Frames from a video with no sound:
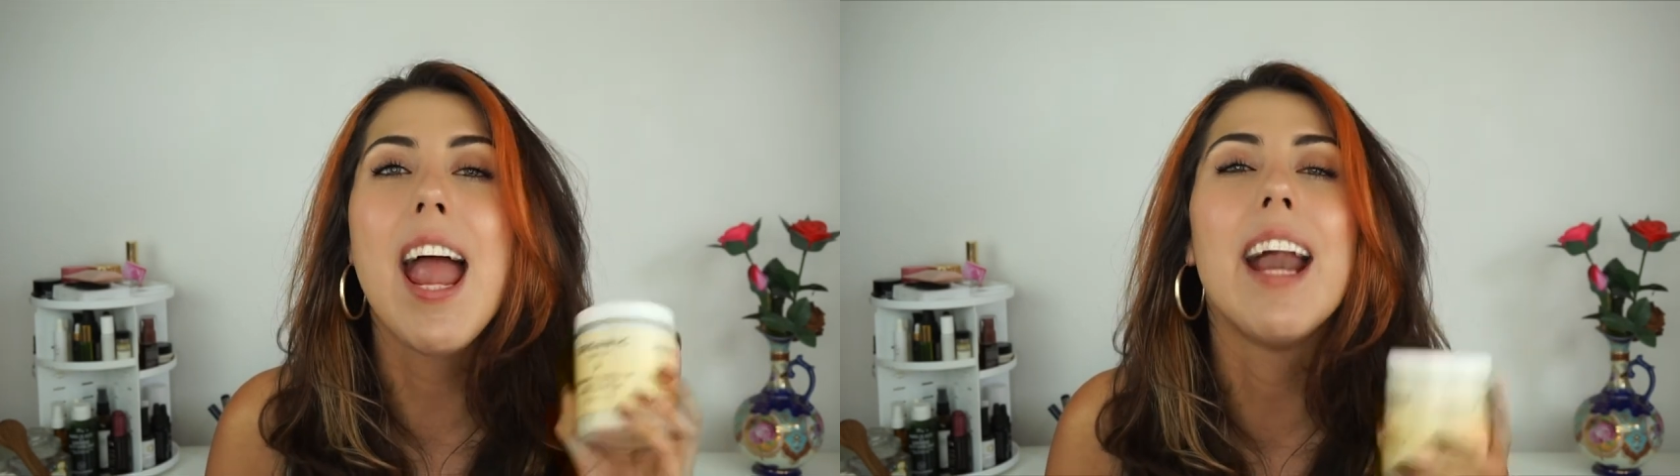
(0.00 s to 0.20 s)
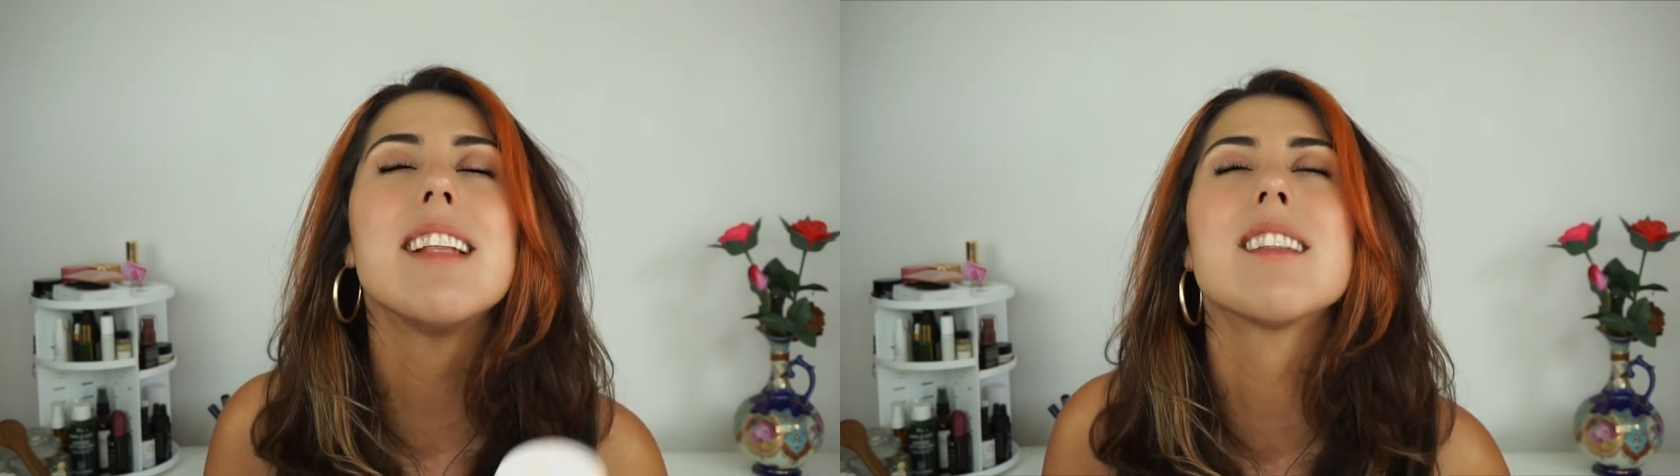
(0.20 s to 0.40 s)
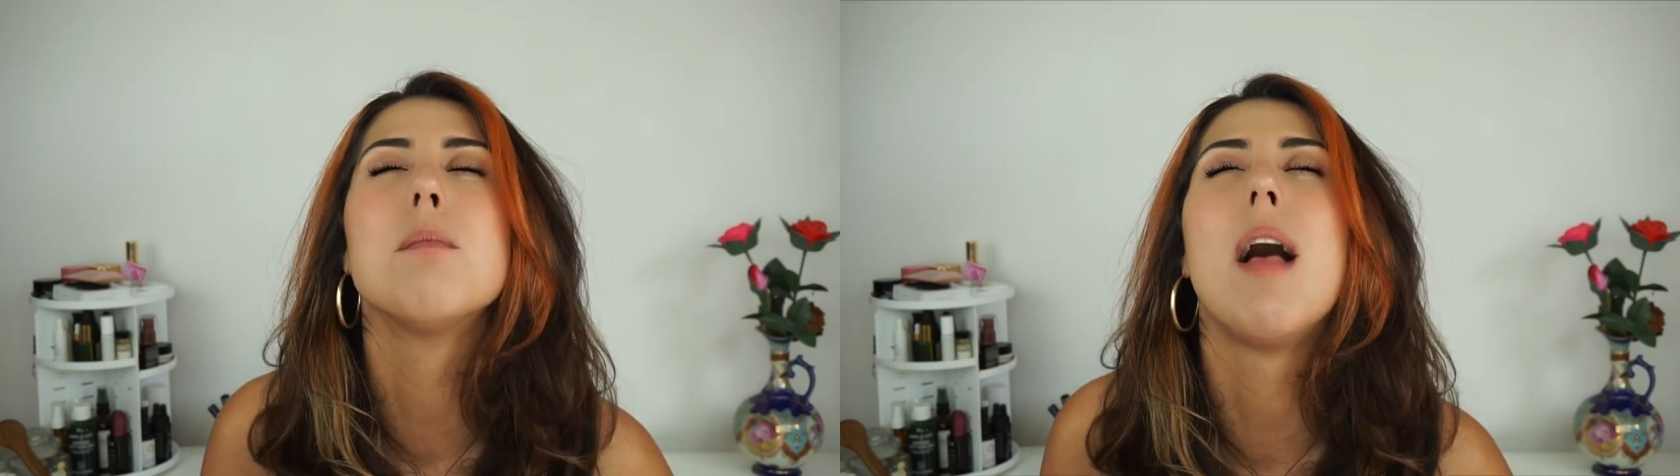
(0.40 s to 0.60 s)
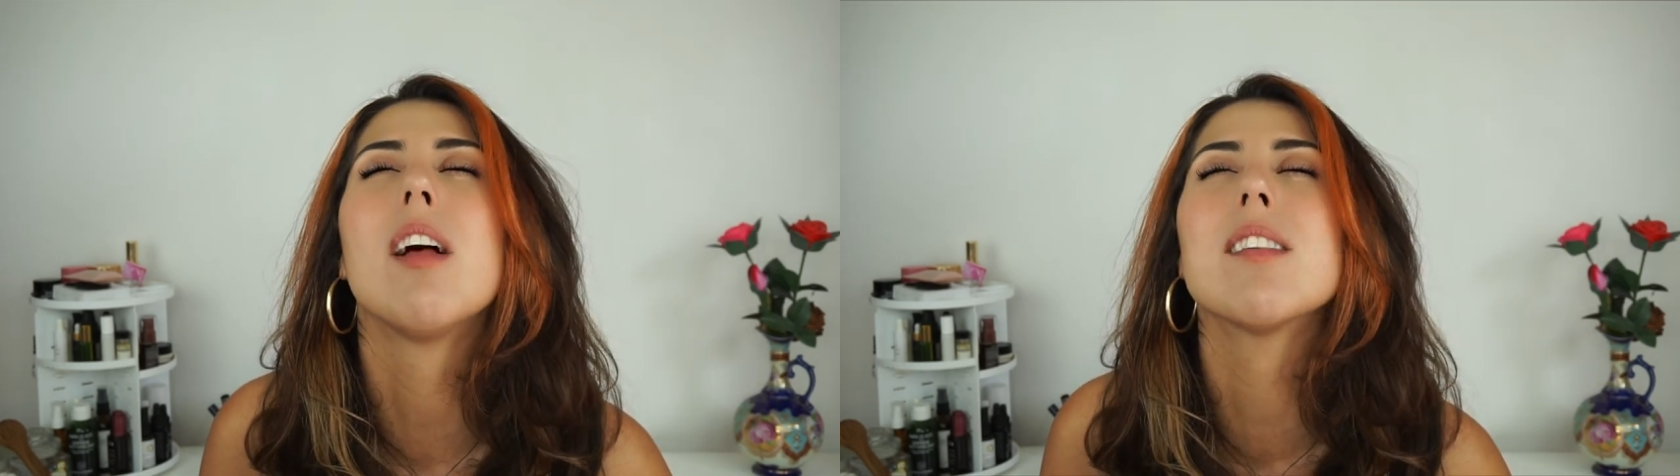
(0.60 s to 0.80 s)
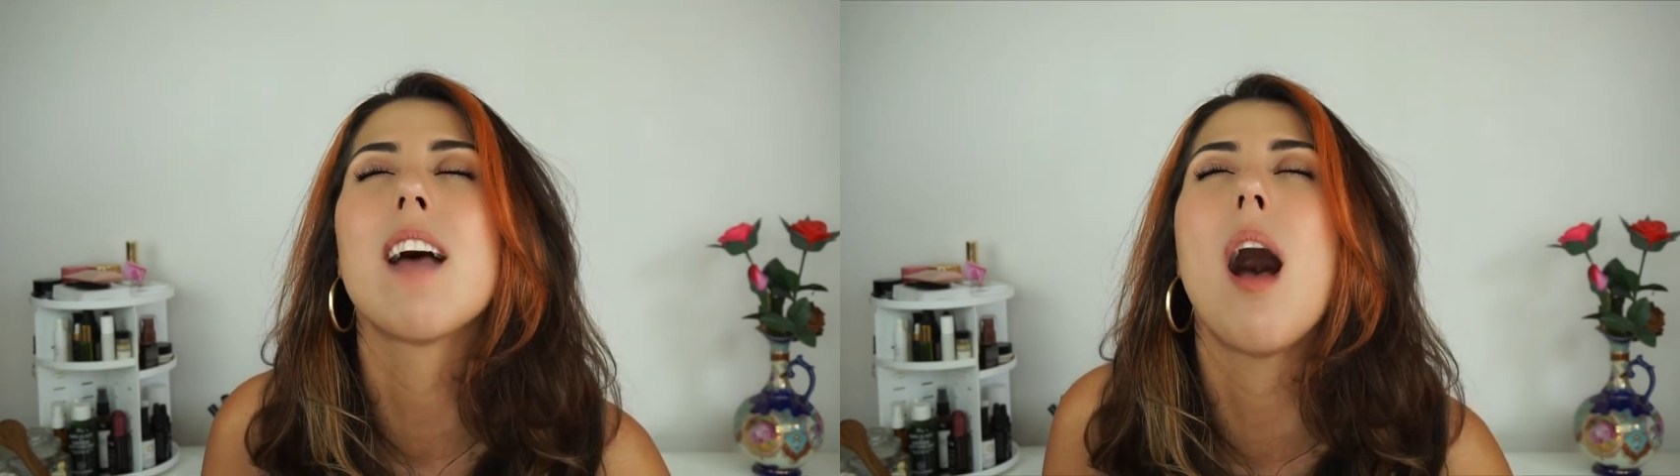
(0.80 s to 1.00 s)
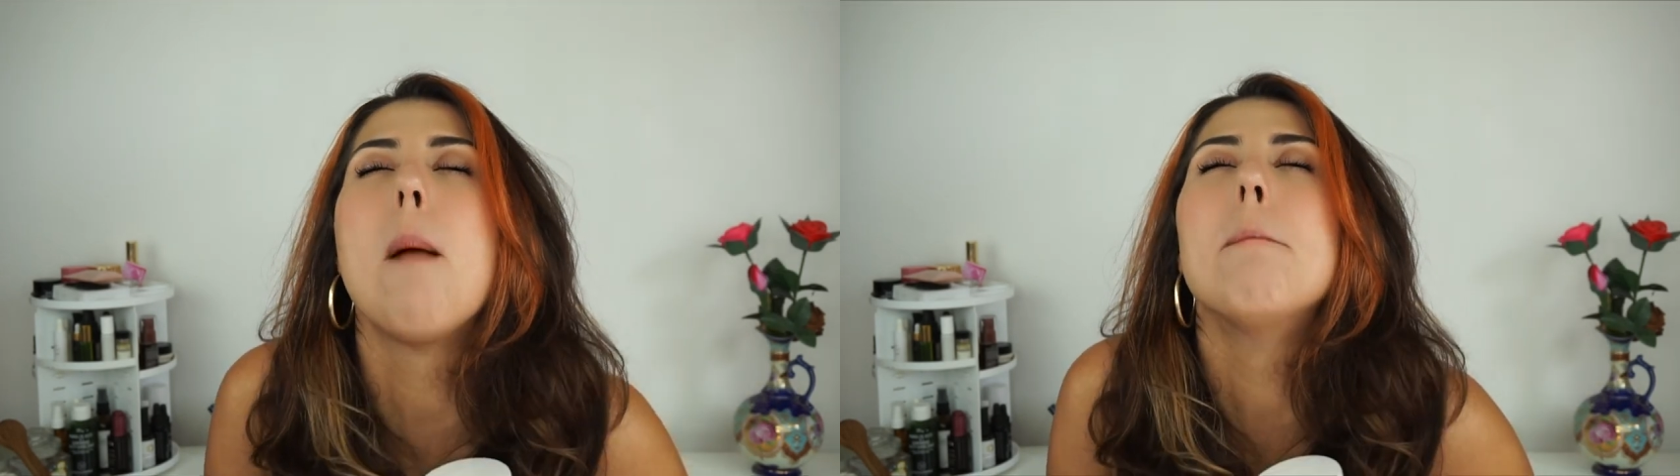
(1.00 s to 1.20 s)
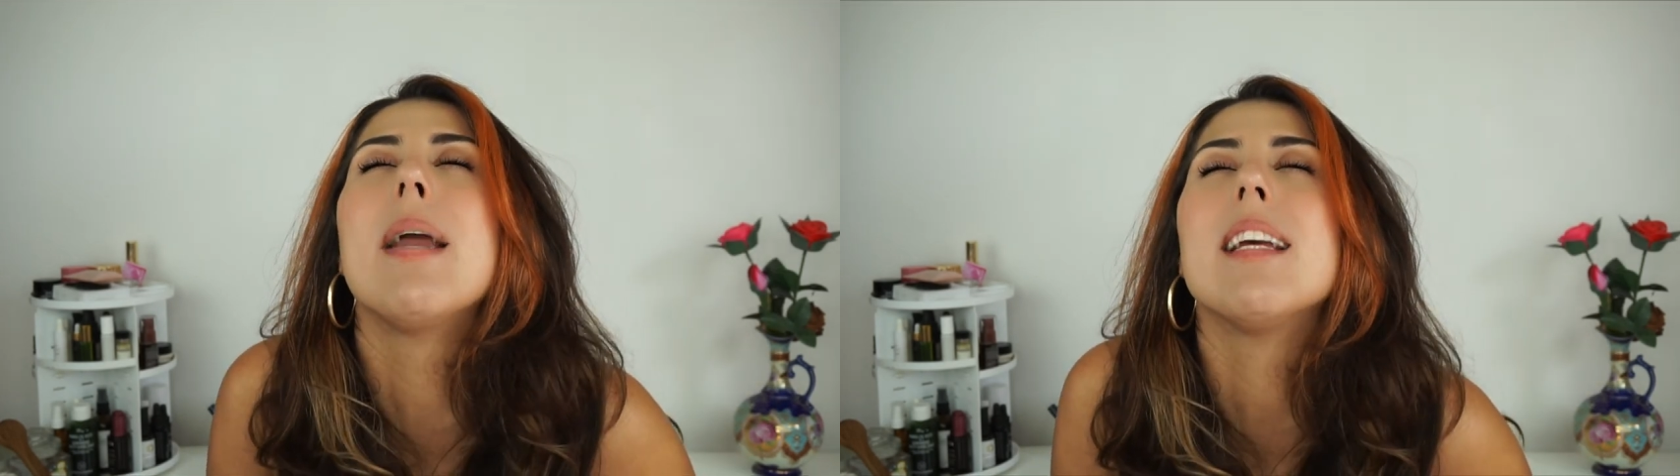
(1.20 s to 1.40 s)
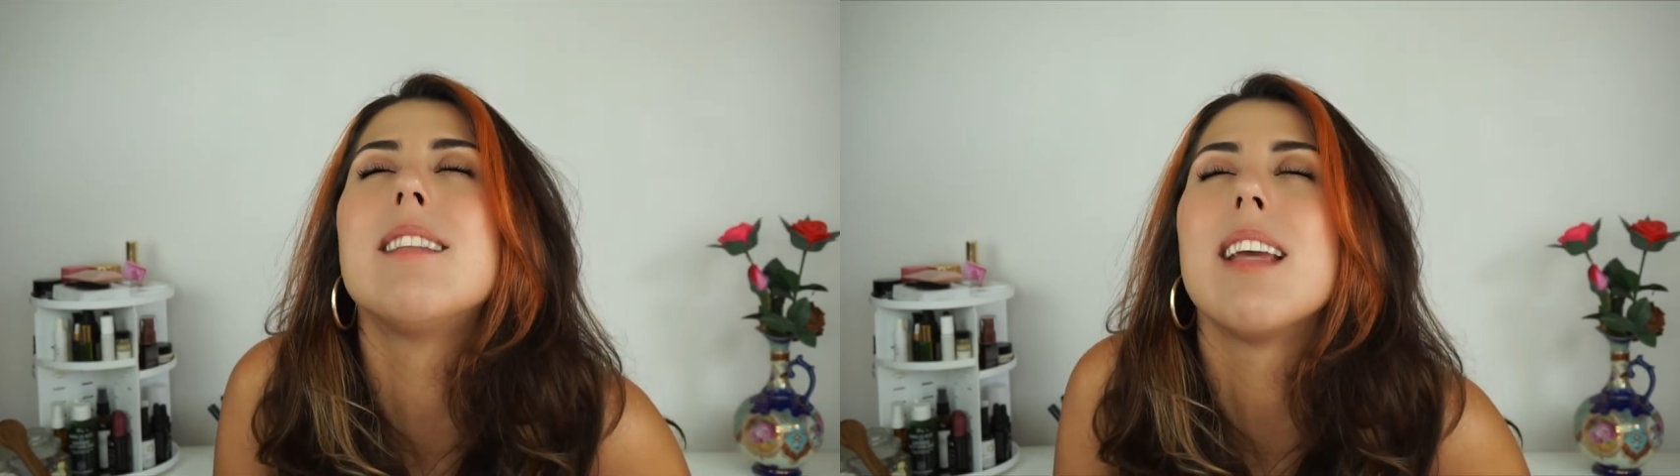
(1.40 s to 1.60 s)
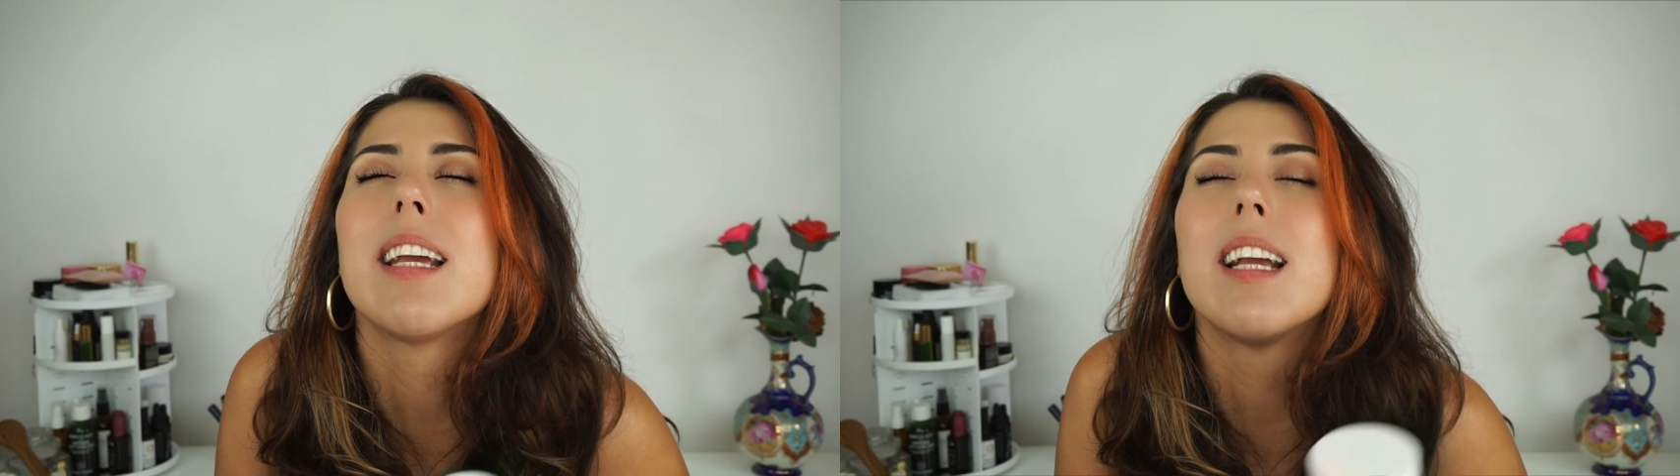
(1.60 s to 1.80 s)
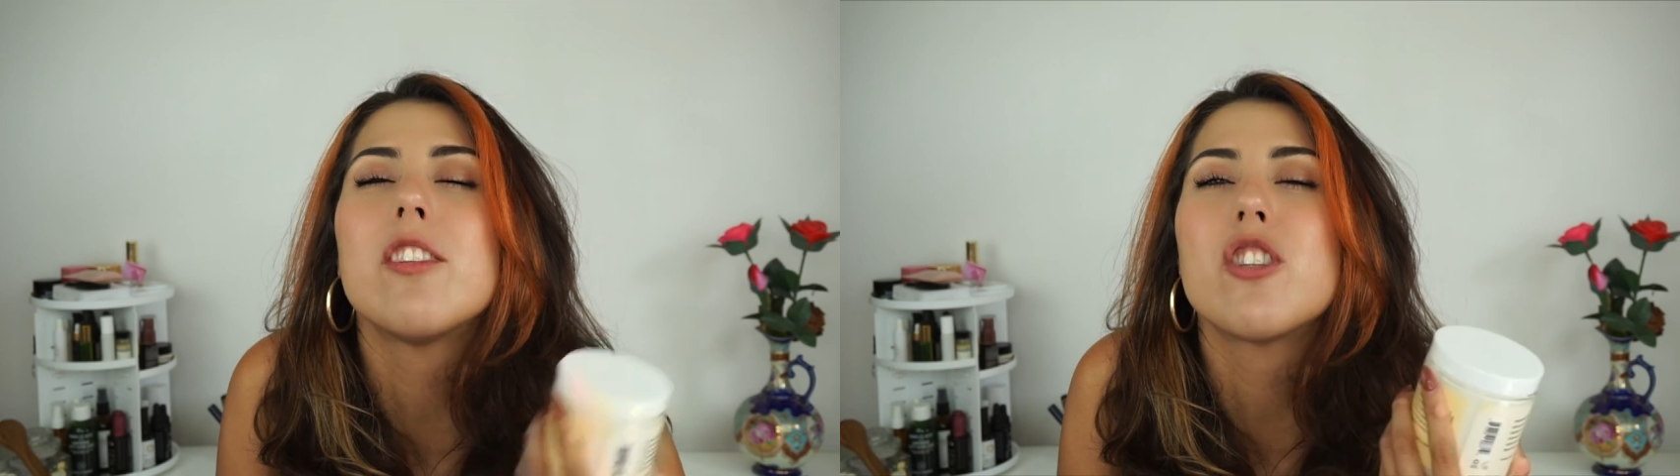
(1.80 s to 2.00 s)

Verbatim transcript: and it smells amazing.